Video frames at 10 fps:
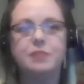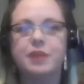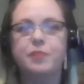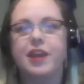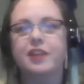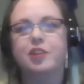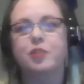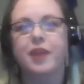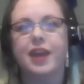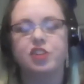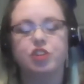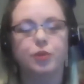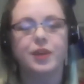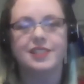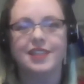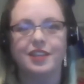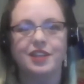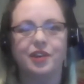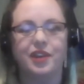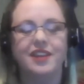did my practicum at Chilliwack
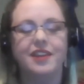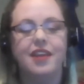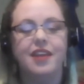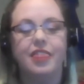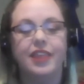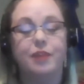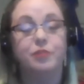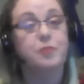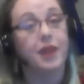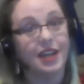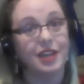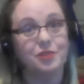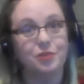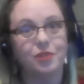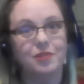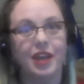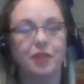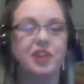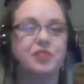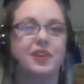Secondary. That was my high school. I
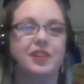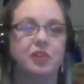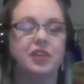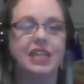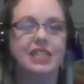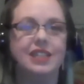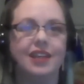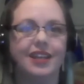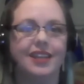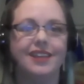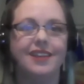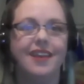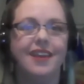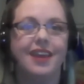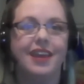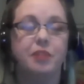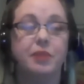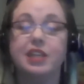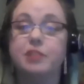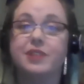graduated there in 1990, and
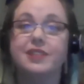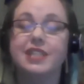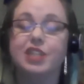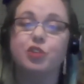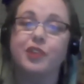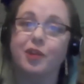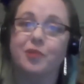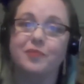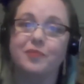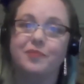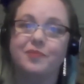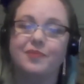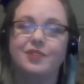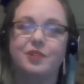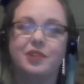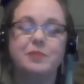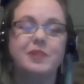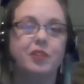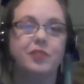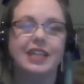my husband is a teacher there. So he's been
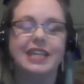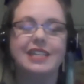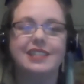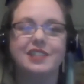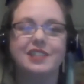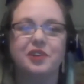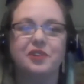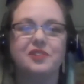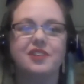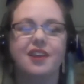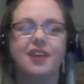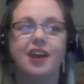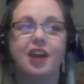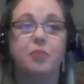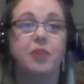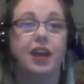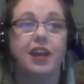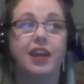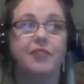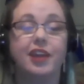there for the last 6 years. I
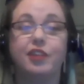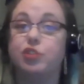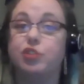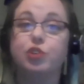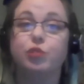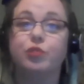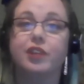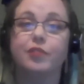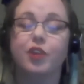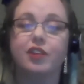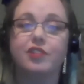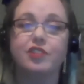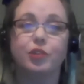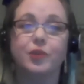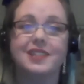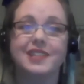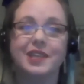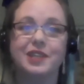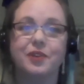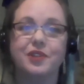have had 2 children that have gone to Chilliwack
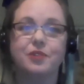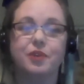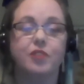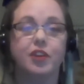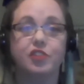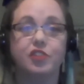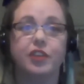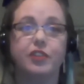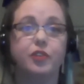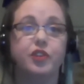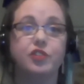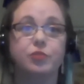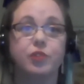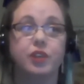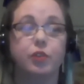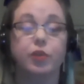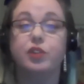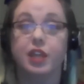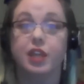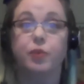Secondary. So I've got a child there that's in grade
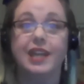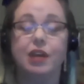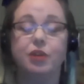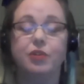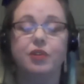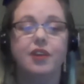10 right now.